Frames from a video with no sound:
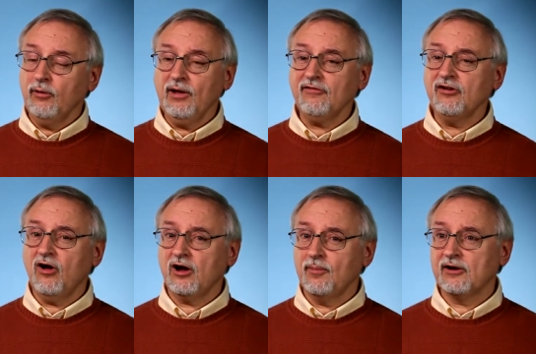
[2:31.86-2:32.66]
Now we have
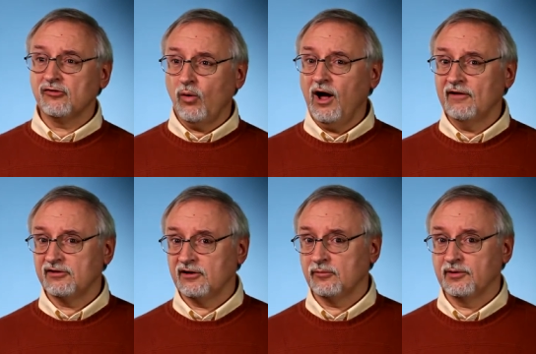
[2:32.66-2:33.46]
to talk about his
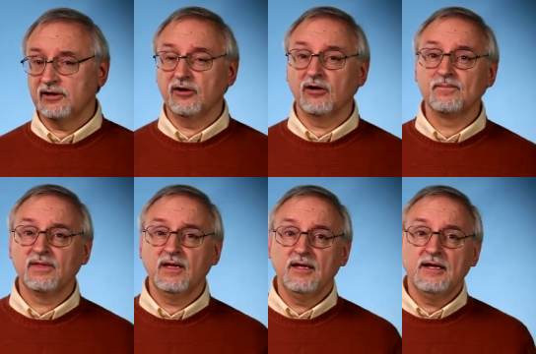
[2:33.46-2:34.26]
wives a little bit here.
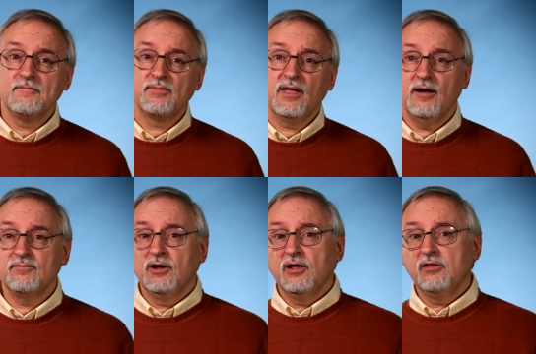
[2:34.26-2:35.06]

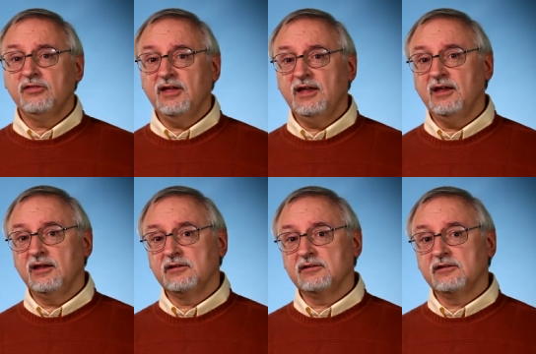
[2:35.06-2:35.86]

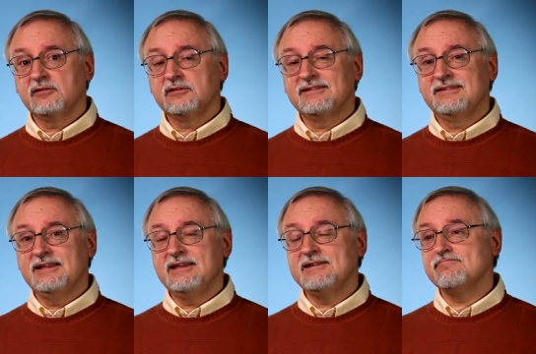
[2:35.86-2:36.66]

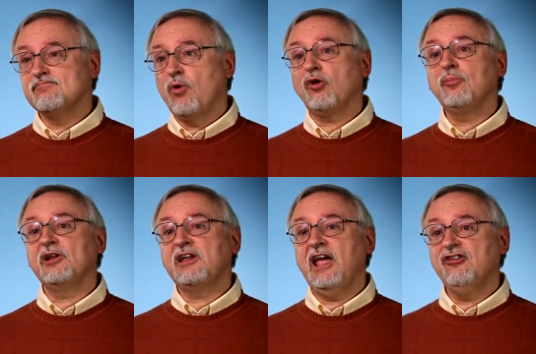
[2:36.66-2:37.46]
The
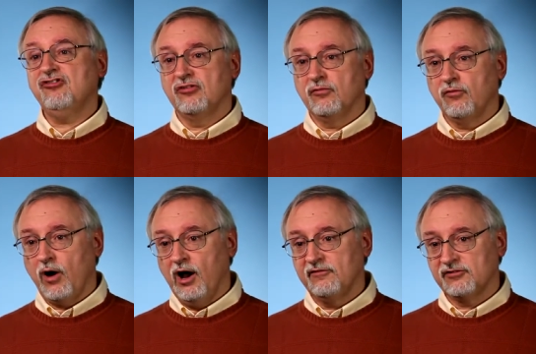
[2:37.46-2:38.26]
multiplication
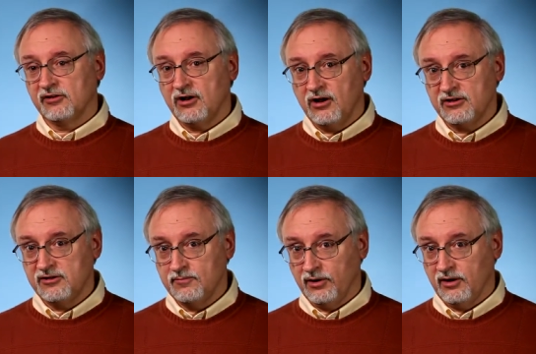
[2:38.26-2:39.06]
of wives and
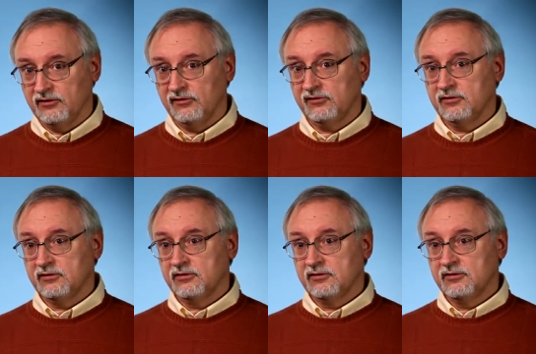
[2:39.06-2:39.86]
concubines
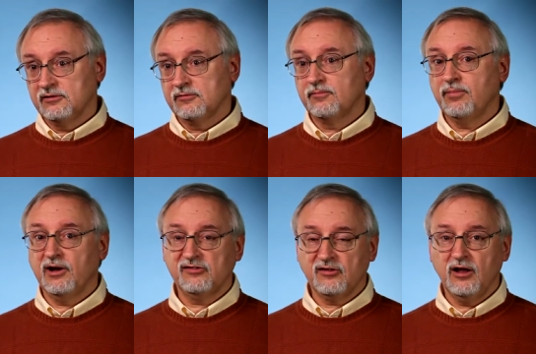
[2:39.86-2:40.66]

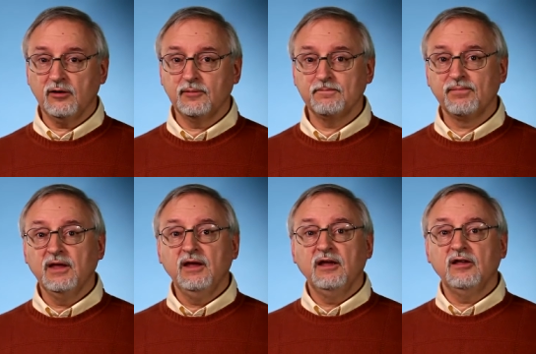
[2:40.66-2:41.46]
by Solomon
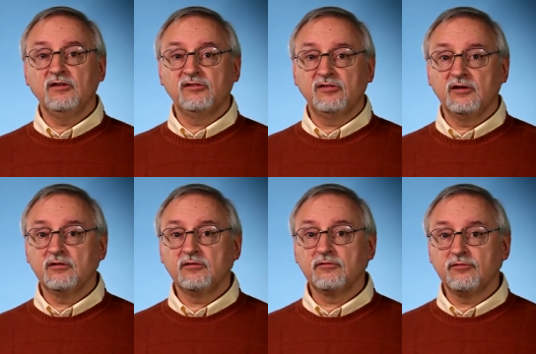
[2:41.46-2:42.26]
is
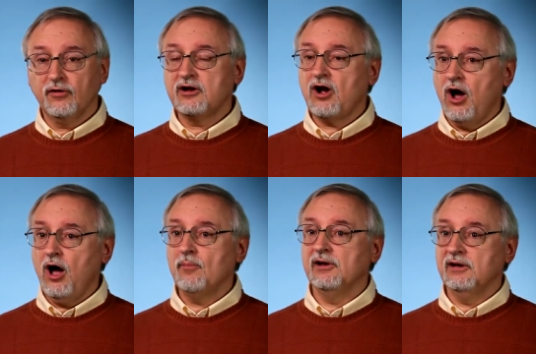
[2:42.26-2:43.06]
very
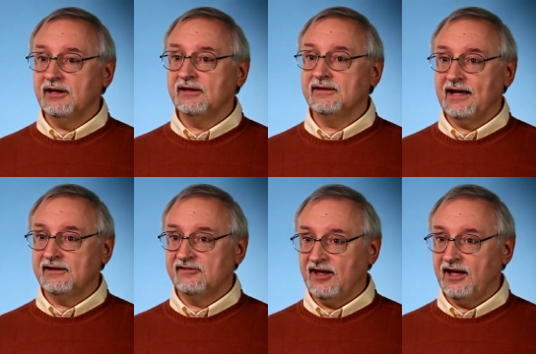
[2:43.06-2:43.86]
common in
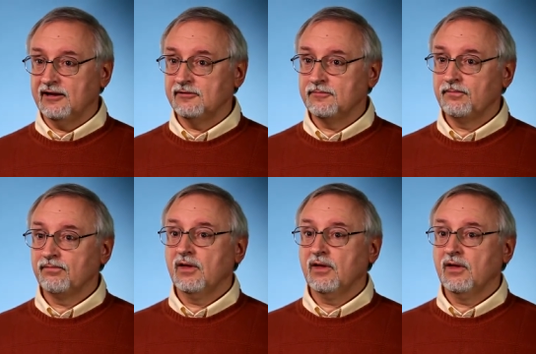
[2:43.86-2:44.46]
that day.